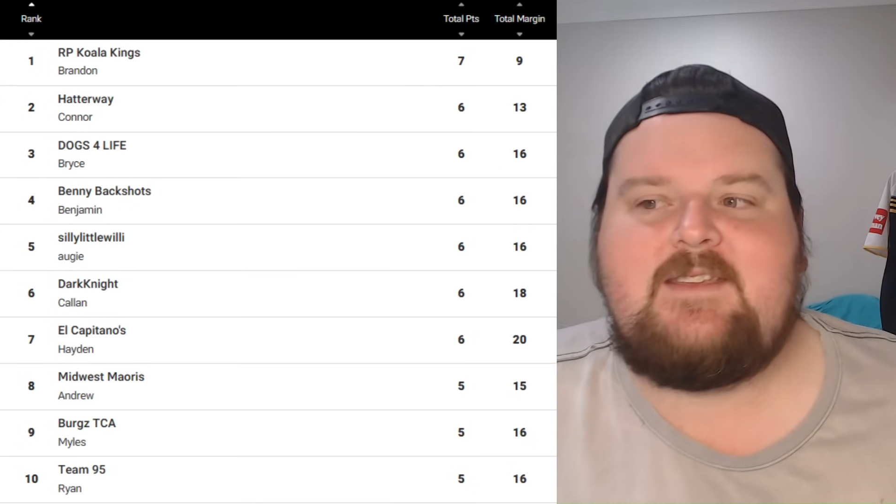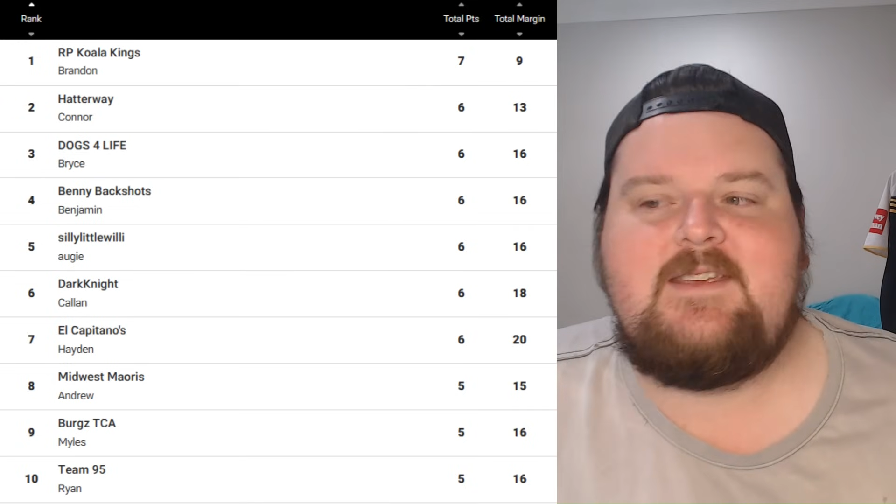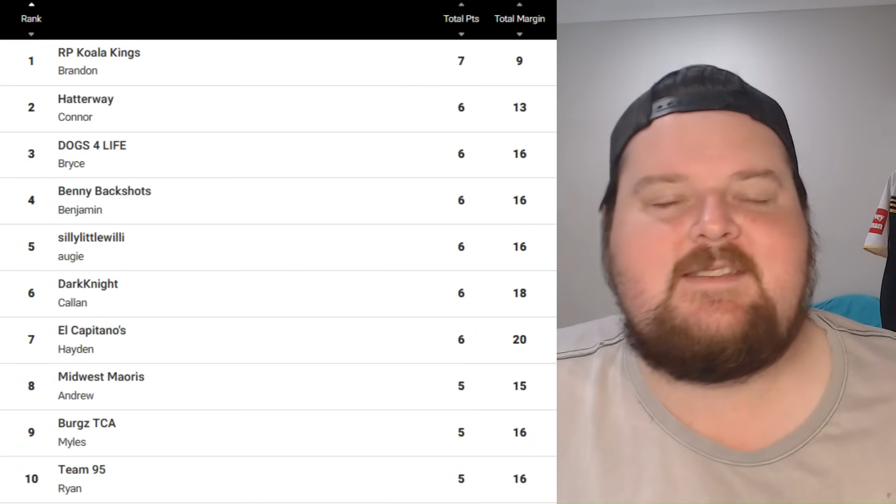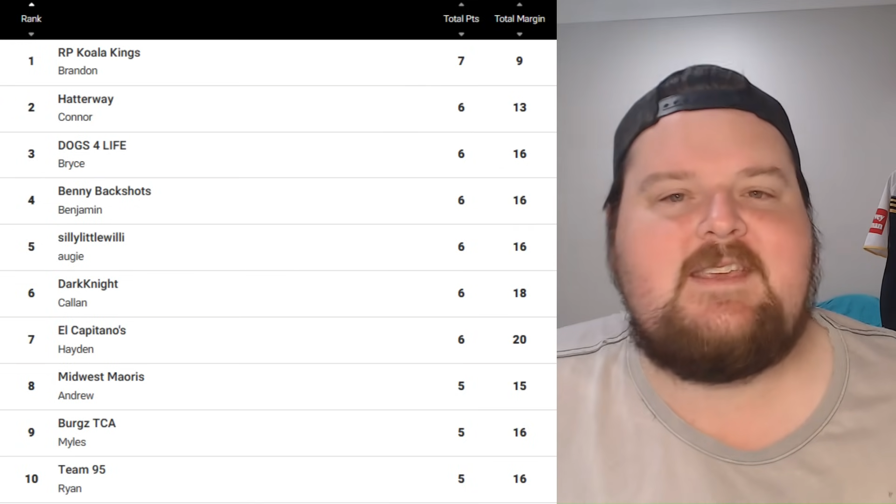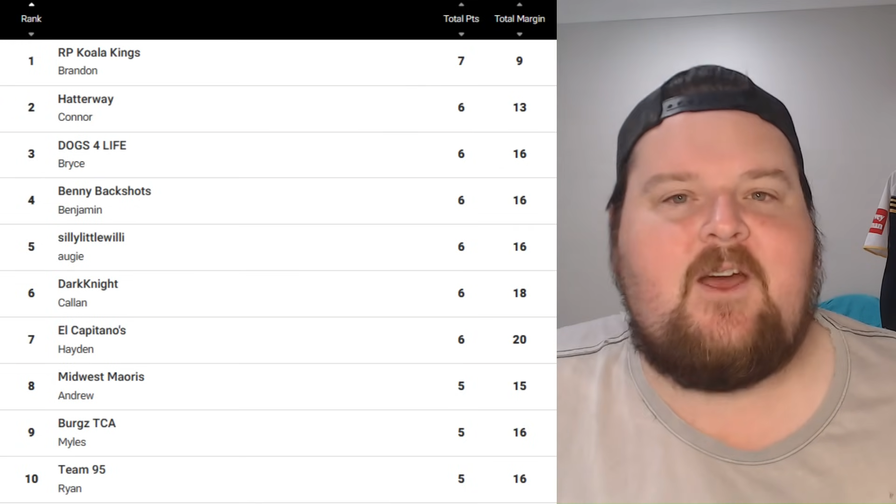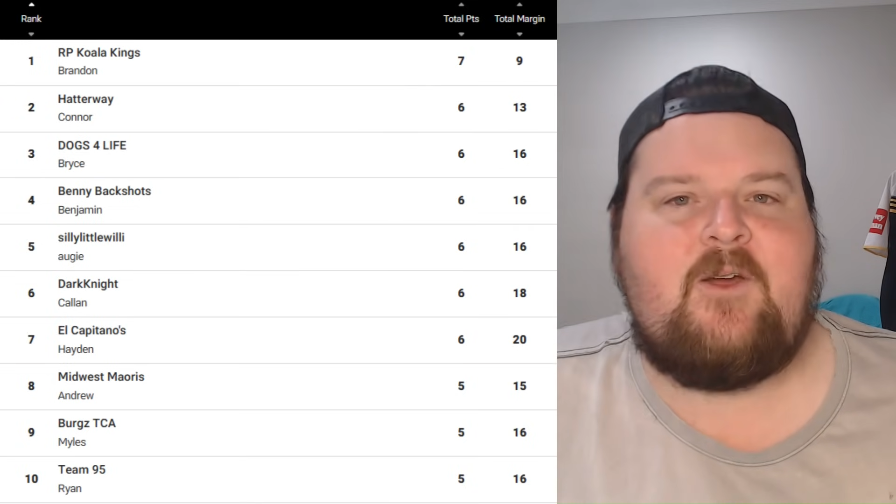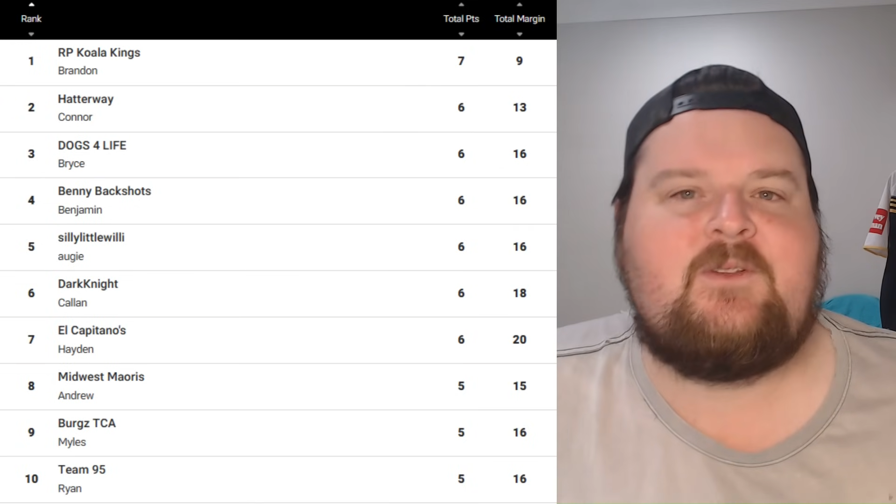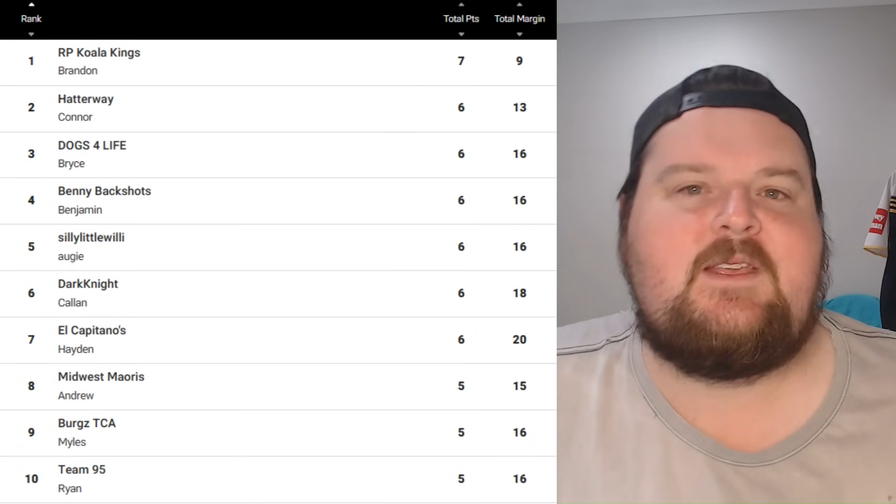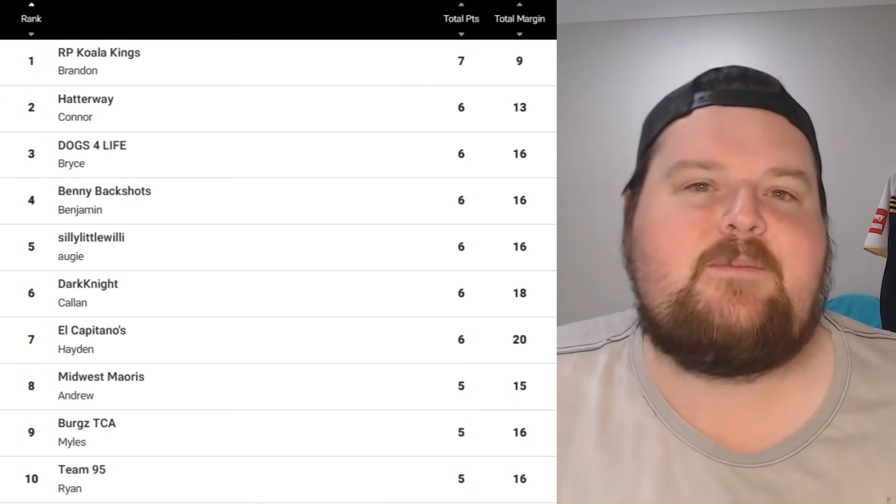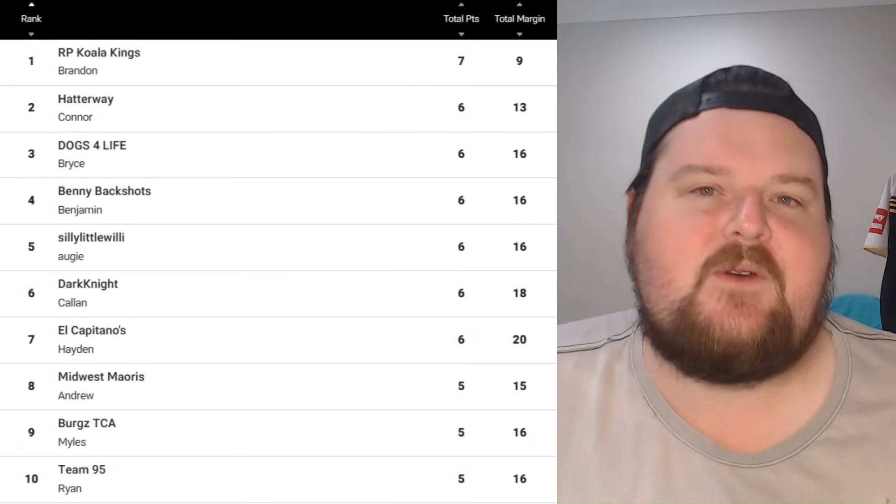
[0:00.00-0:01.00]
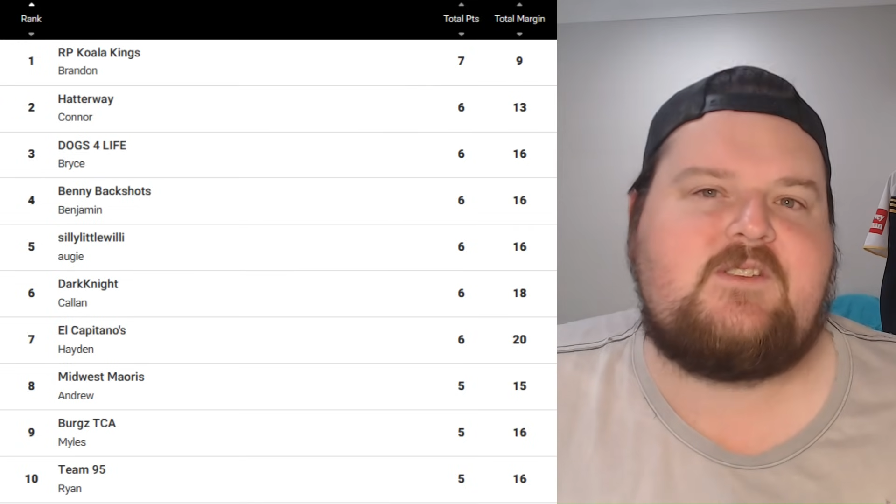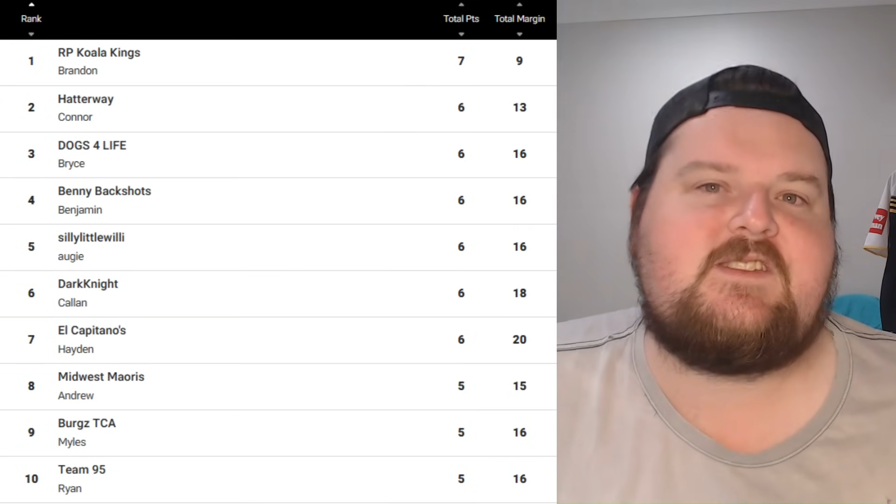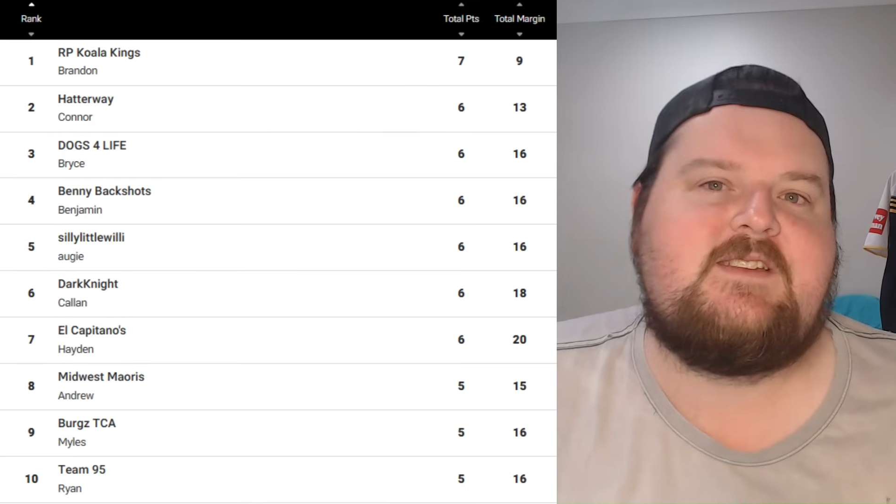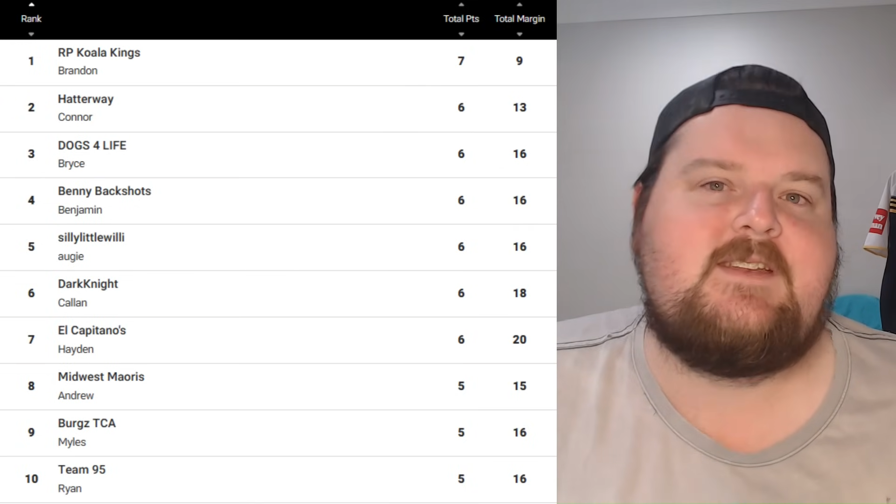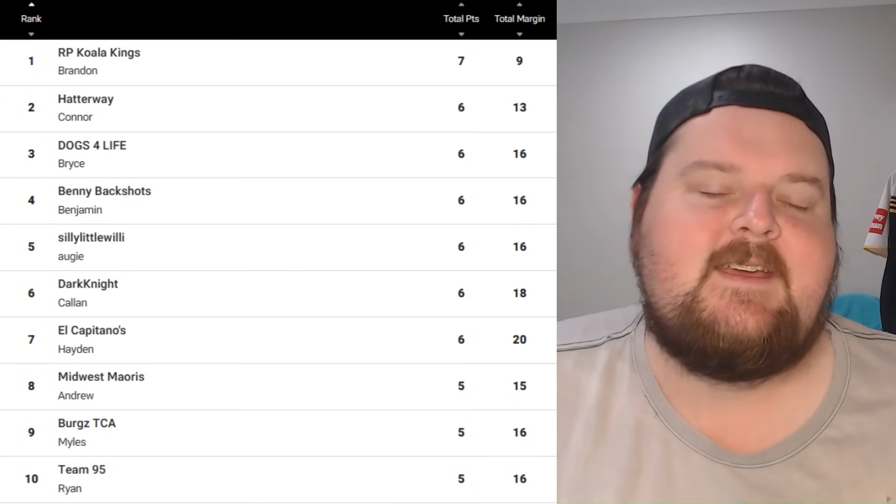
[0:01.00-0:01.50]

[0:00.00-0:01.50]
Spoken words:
He's the only person